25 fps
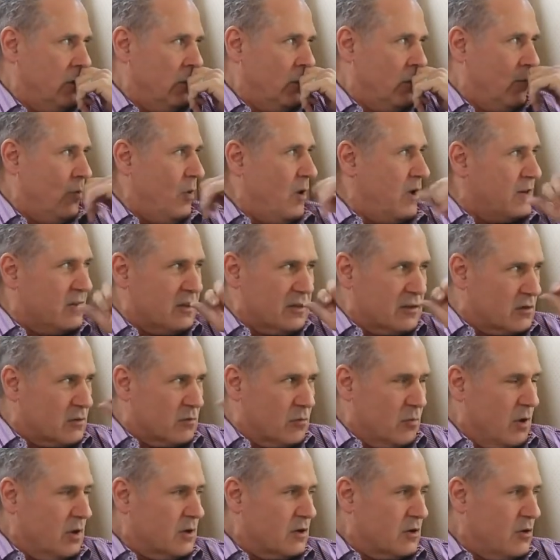One
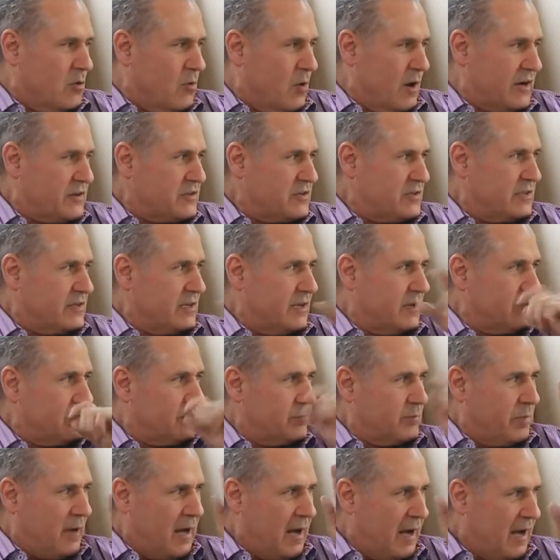question
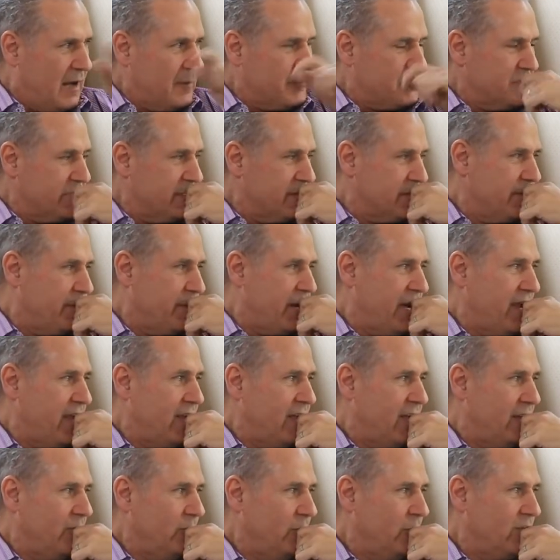that pops into my head,